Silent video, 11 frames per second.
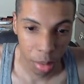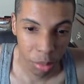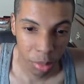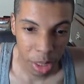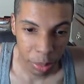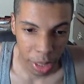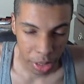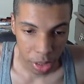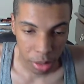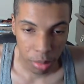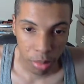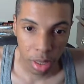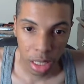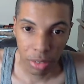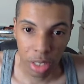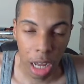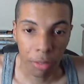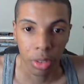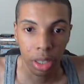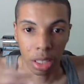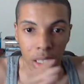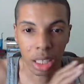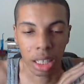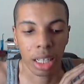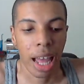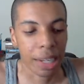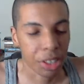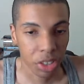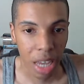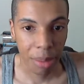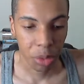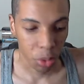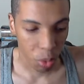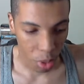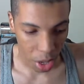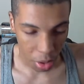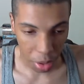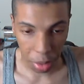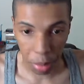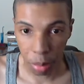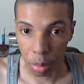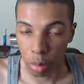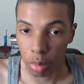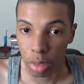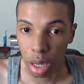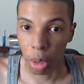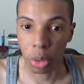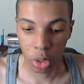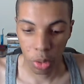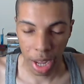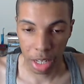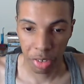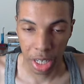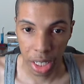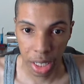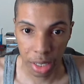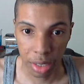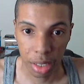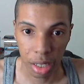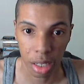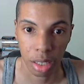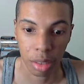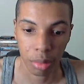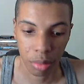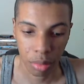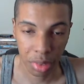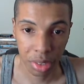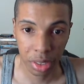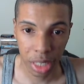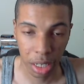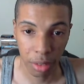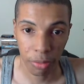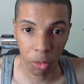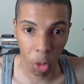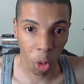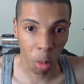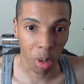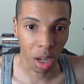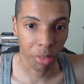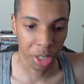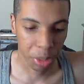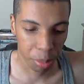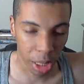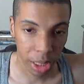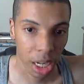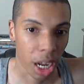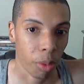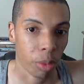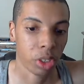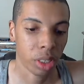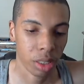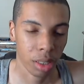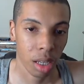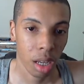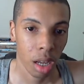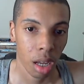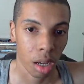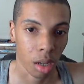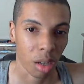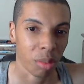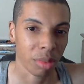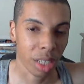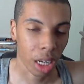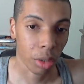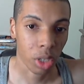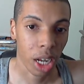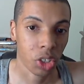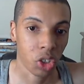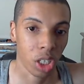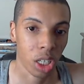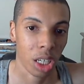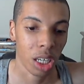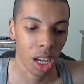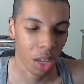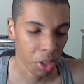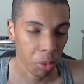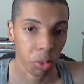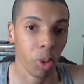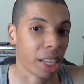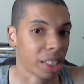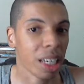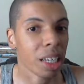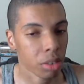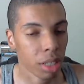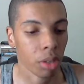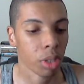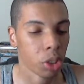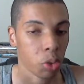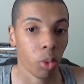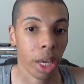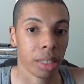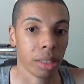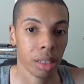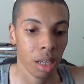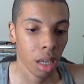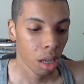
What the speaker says: This basically leaves off the last chapter where Yamamoto activated his second form of his Bankai, which is Zaka no Tachi, I think it was West. Yeah, Zaka no Tachi West.